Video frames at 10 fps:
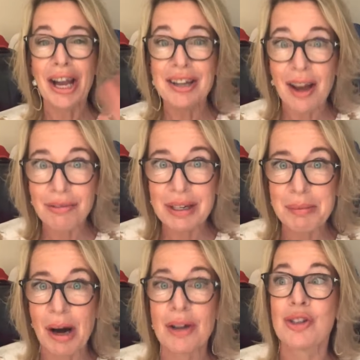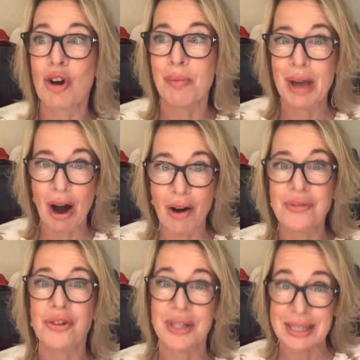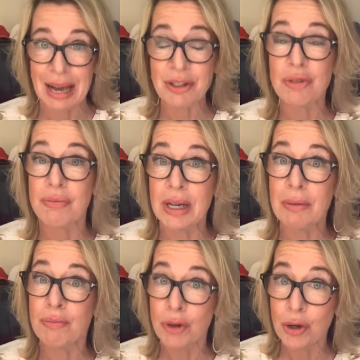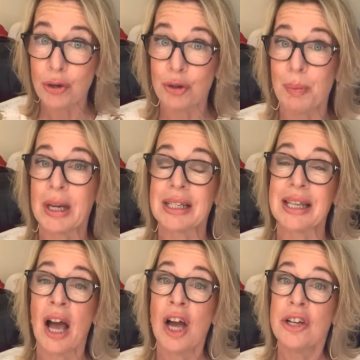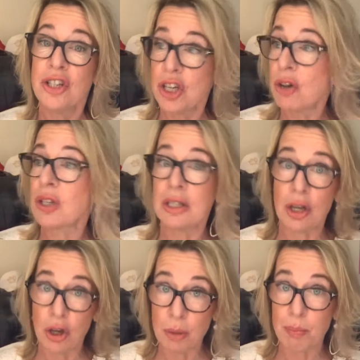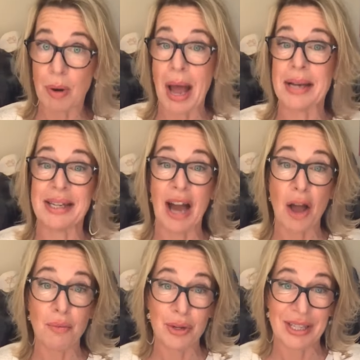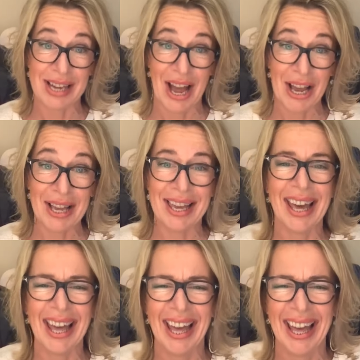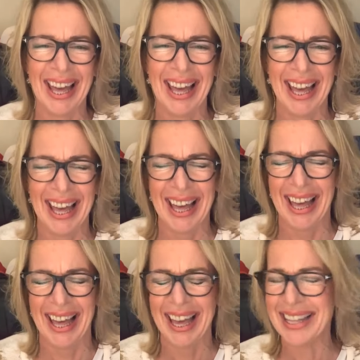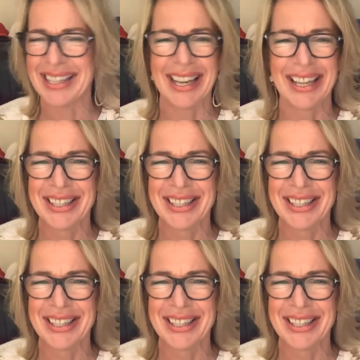And lovely Mark told me after it sounded really rude because Geox's is a good brand. And I was like, it